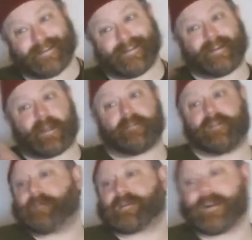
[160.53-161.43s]
Now the
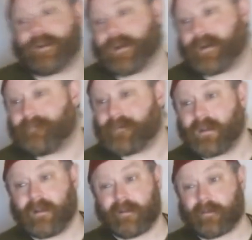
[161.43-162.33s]
fleam's going to hurt,
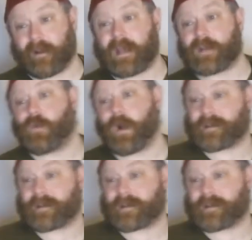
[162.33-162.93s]
the leech won't.